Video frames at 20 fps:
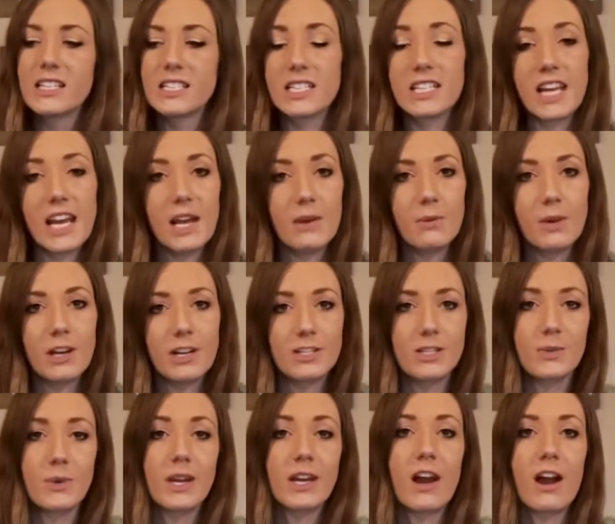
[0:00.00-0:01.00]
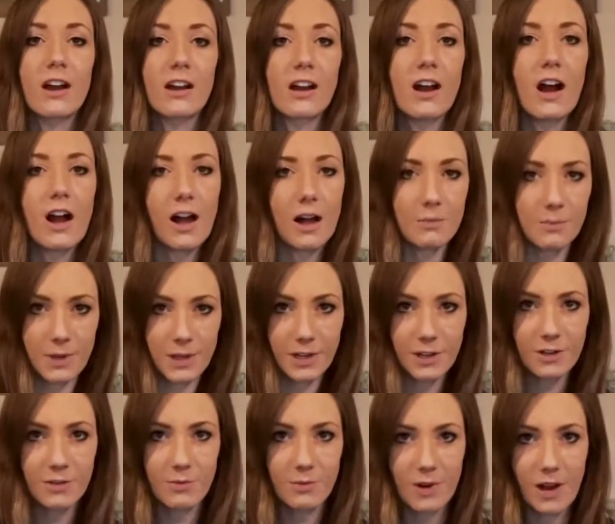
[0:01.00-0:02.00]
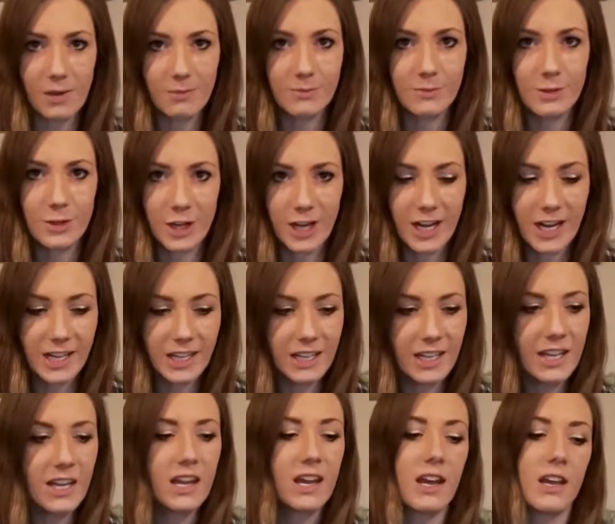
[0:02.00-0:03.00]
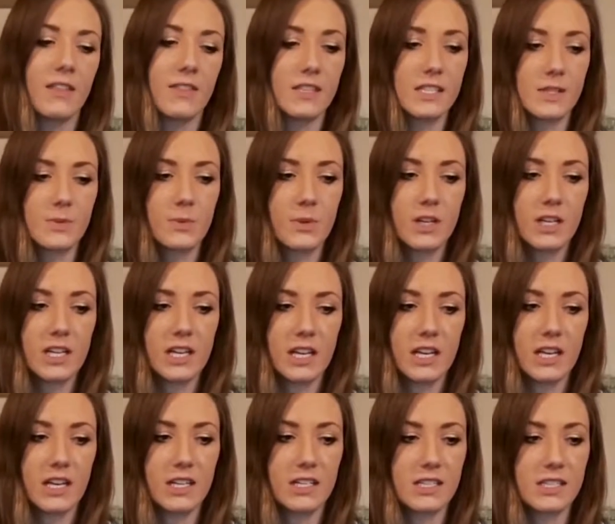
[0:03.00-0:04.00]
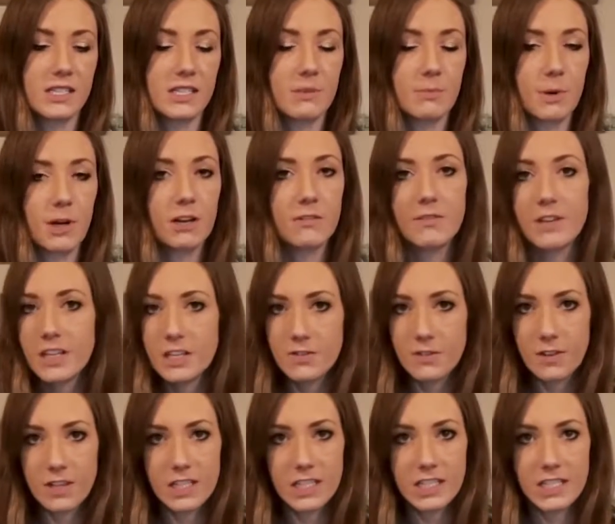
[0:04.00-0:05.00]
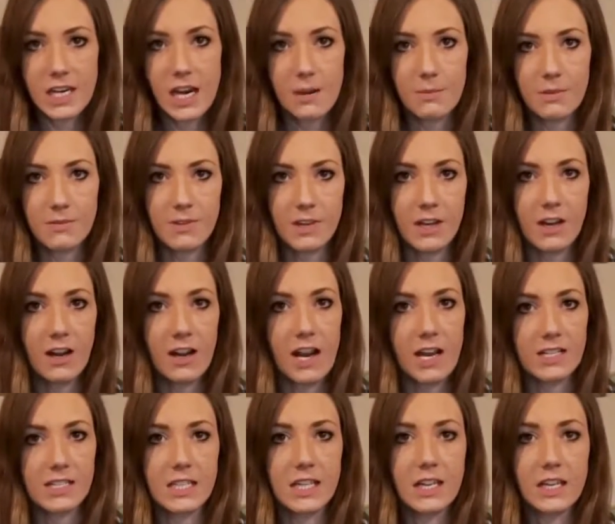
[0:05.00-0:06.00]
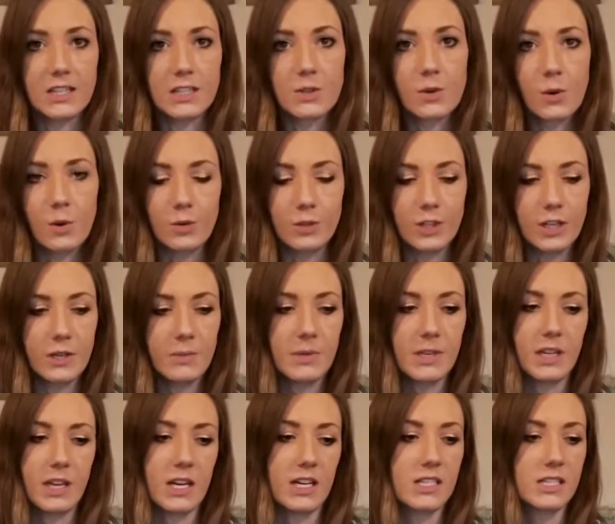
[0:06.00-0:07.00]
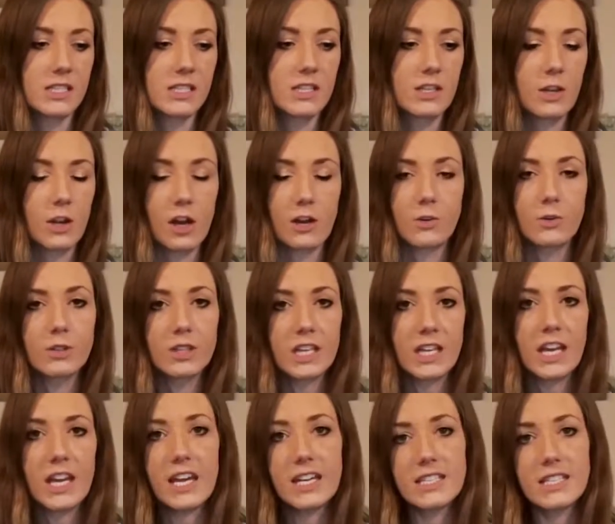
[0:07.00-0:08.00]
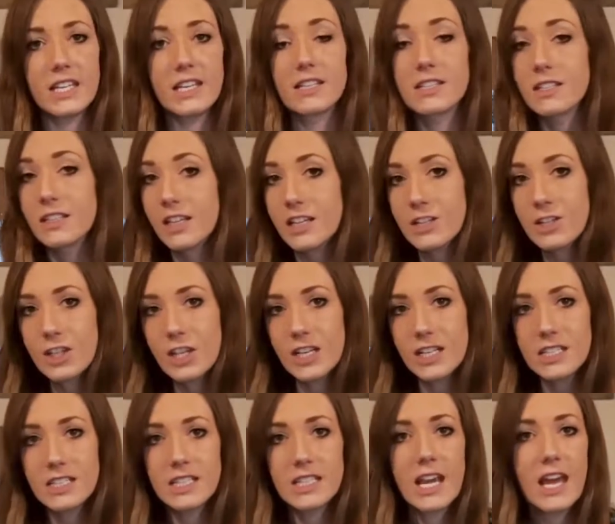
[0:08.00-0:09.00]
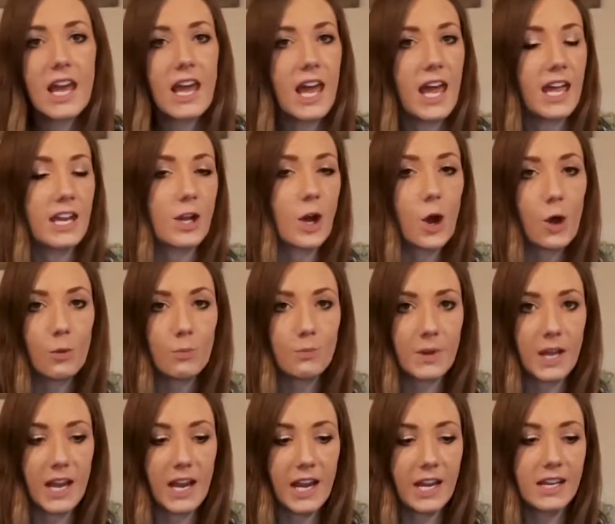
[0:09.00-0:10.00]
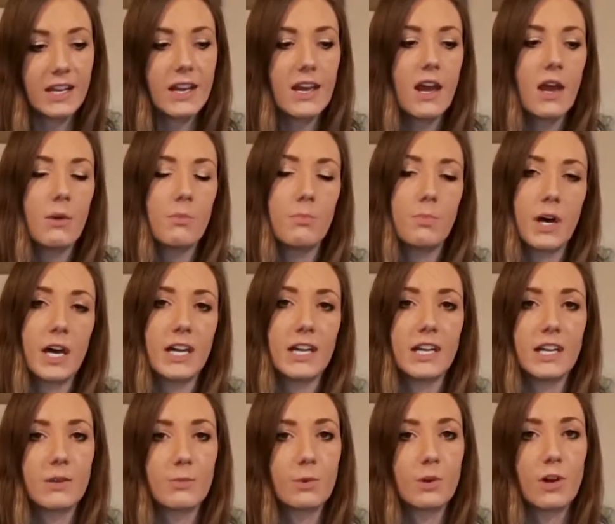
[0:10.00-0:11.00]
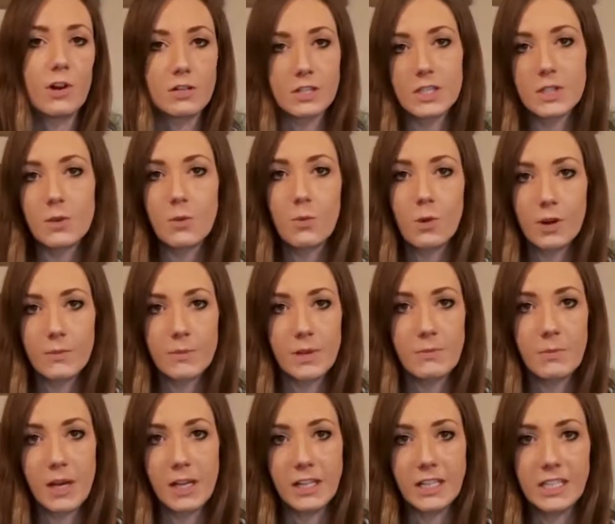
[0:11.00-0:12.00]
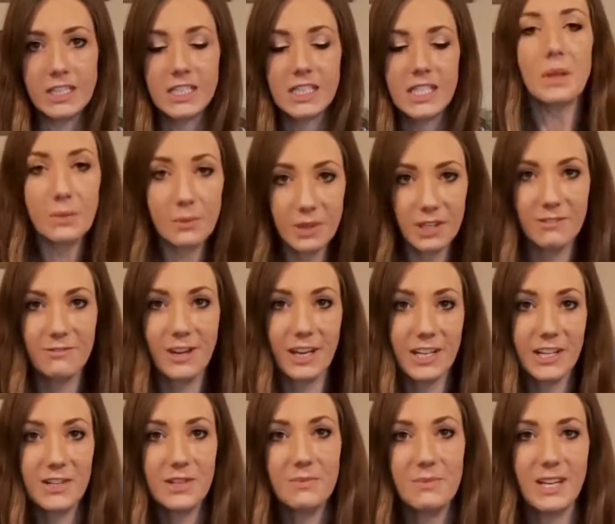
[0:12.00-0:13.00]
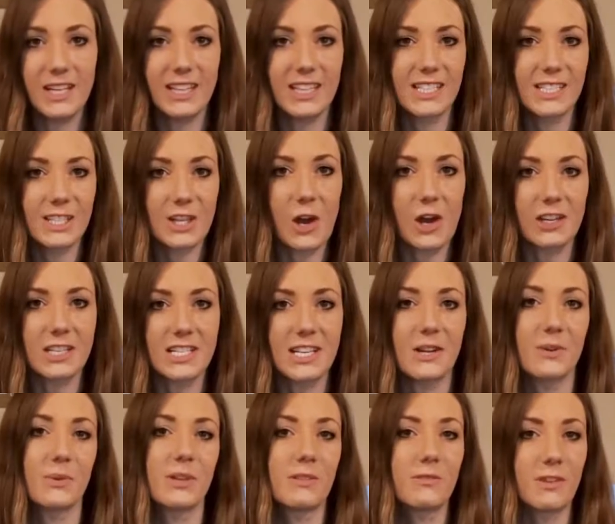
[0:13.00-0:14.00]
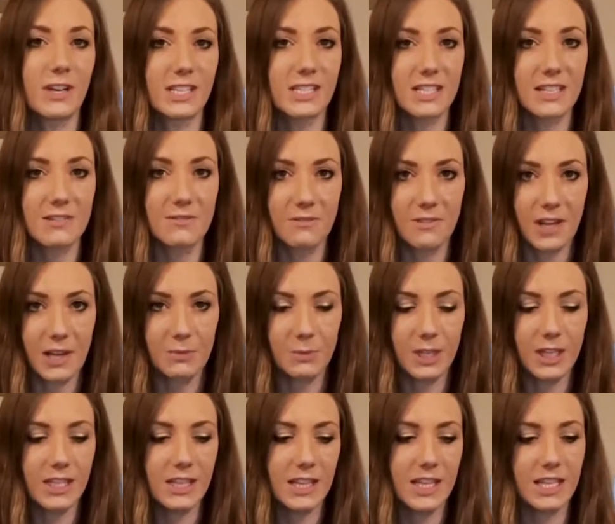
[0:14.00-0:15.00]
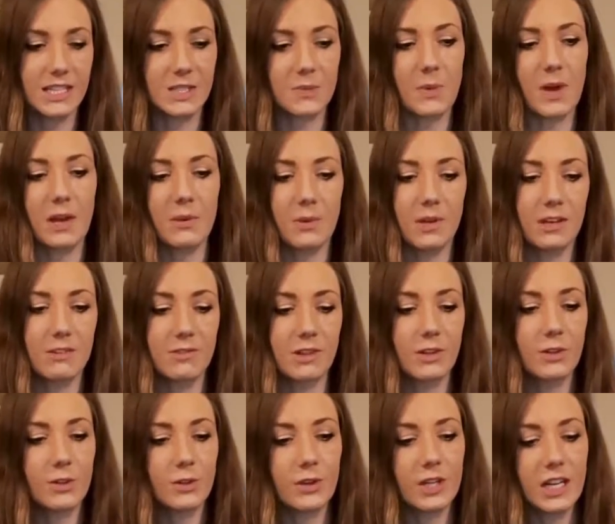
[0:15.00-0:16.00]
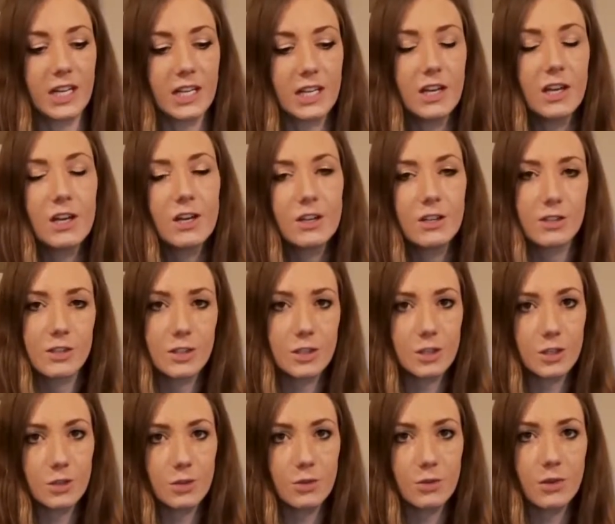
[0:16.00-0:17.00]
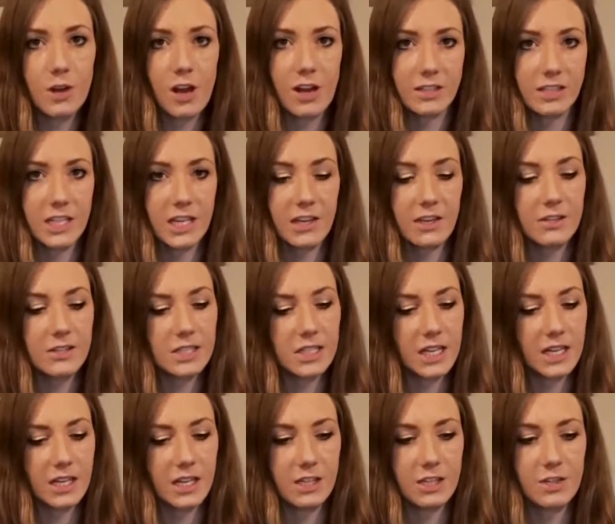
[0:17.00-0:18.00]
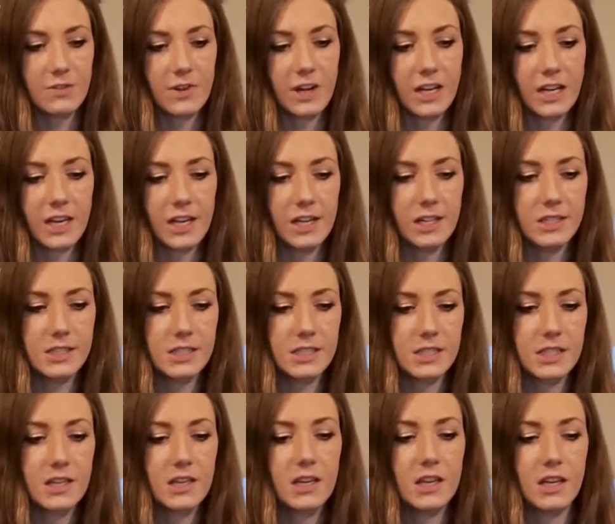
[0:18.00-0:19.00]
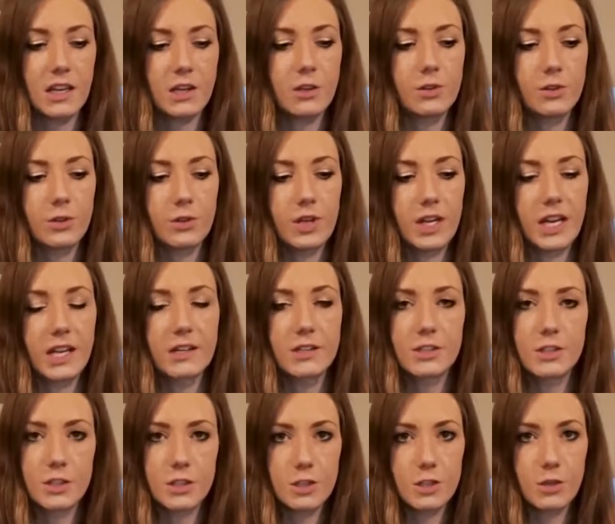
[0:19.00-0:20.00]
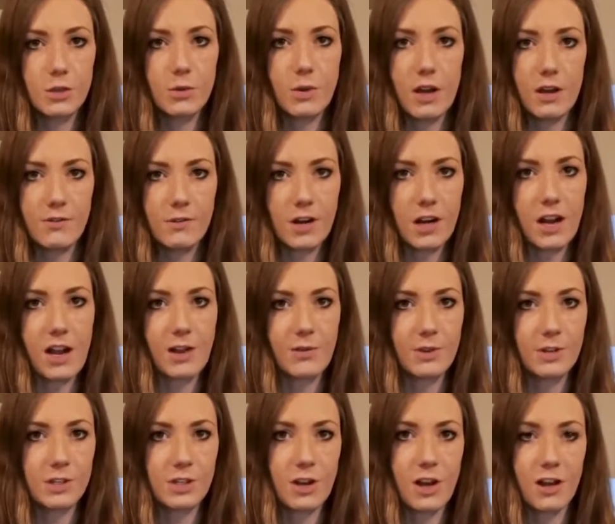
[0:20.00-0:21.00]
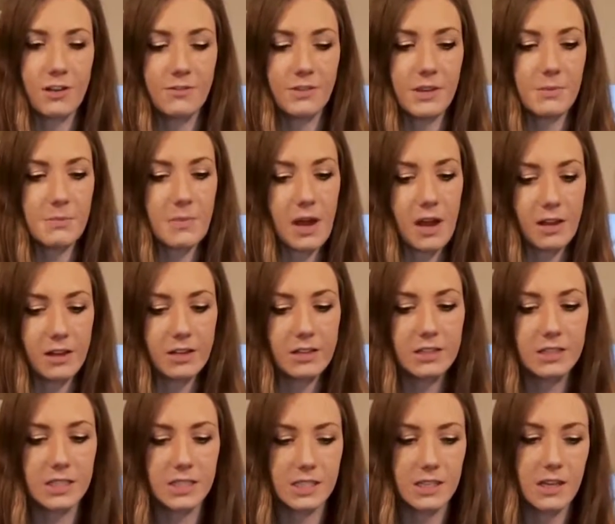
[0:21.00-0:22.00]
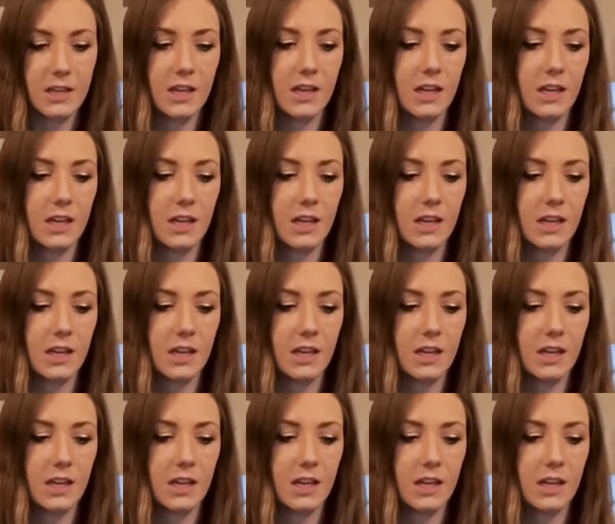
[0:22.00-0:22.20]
Today we are doing our Hot Buttered Rum drink. This one is perfect for this time of year as it gets colder because not only is it delicious and homemade, but it will also warm your bellies. We invite you to make this cocktail with friends and family. That's why we have included 2 cocktails in each of our kits, including 2 of our Irish coffee mugs.